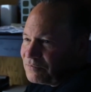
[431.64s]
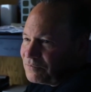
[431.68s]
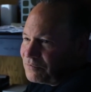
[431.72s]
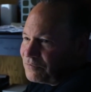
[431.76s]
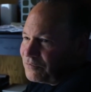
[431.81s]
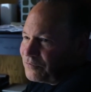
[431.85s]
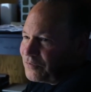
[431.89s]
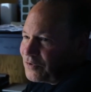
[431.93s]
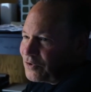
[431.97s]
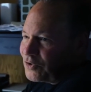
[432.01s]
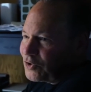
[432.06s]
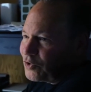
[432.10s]

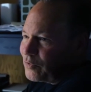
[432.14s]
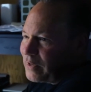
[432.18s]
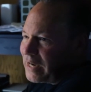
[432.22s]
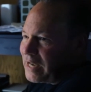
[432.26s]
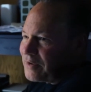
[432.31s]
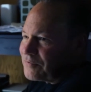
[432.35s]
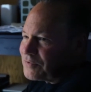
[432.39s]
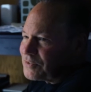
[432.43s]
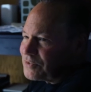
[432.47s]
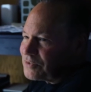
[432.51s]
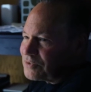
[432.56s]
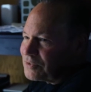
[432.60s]

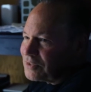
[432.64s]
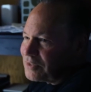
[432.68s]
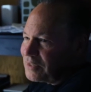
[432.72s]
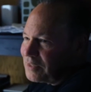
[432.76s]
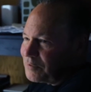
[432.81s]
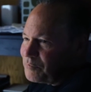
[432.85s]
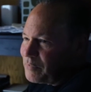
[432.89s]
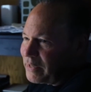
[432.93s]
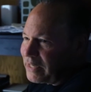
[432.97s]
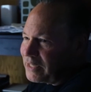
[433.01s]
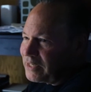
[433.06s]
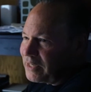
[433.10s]
photographs,
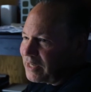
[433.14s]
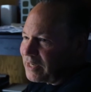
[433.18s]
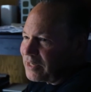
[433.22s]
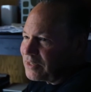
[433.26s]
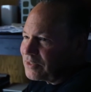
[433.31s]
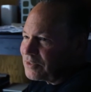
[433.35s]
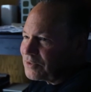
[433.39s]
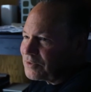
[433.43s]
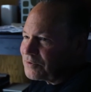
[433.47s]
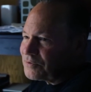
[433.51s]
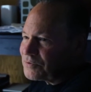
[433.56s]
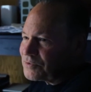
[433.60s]
make
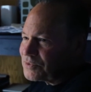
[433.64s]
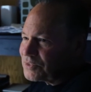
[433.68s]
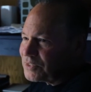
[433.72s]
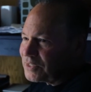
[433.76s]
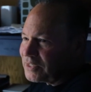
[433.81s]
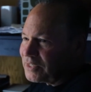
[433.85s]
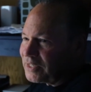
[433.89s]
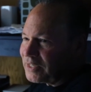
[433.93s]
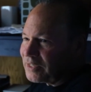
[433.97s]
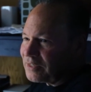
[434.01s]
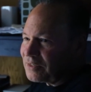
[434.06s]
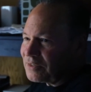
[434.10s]
negatives,
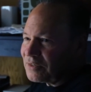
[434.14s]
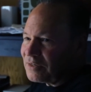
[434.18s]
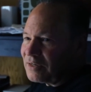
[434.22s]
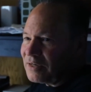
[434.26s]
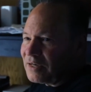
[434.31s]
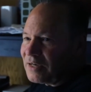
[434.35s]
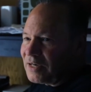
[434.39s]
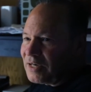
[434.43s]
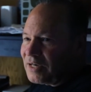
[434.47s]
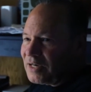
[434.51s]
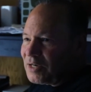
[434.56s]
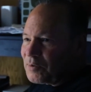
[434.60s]
and then
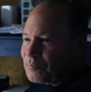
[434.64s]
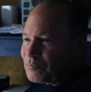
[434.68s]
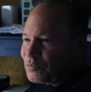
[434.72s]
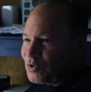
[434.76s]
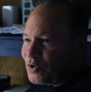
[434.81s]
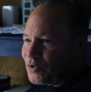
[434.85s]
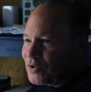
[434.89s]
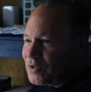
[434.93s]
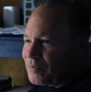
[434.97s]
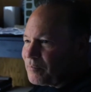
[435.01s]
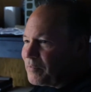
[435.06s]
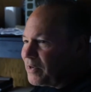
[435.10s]

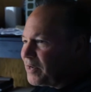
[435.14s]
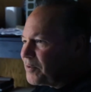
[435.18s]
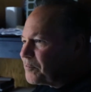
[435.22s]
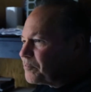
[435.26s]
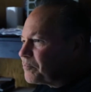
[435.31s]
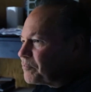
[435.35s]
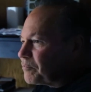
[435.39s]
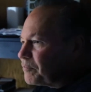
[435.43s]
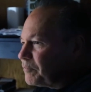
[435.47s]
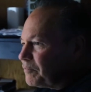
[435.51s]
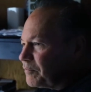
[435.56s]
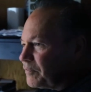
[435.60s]
blow them up,
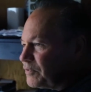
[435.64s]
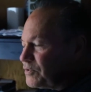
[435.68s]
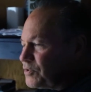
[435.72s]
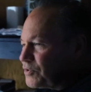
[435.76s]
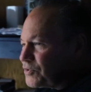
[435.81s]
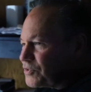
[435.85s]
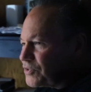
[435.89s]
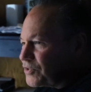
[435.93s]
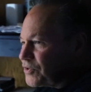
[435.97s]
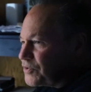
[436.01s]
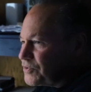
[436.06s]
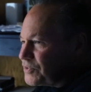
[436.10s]

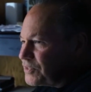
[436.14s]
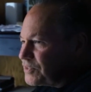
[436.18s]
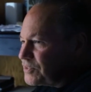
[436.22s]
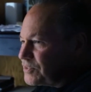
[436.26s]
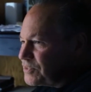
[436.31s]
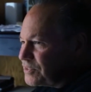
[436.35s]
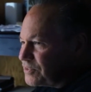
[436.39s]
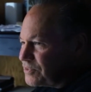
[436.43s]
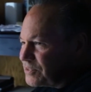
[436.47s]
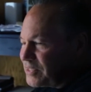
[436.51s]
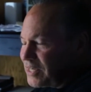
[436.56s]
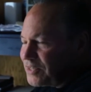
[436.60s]
use those as
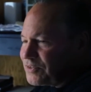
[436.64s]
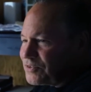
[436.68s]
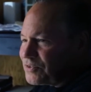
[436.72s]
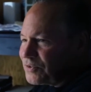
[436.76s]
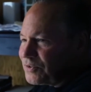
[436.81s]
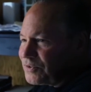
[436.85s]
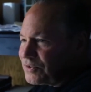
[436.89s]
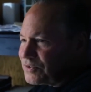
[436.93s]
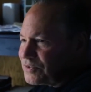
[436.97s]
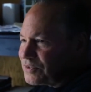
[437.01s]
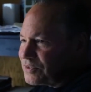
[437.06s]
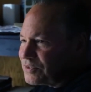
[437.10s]

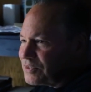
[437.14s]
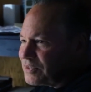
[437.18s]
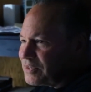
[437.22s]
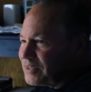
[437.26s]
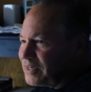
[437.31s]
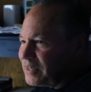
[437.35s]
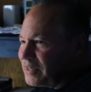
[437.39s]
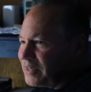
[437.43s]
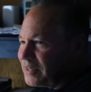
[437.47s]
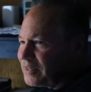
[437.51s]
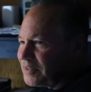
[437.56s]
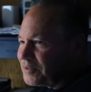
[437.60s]
stencils,
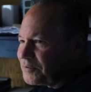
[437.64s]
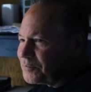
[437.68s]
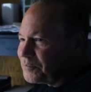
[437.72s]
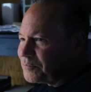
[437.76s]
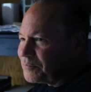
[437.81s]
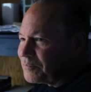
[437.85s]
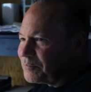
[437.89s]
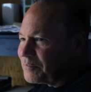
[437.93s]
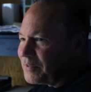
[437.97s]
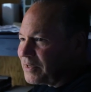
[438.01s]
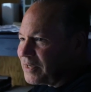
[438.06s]
and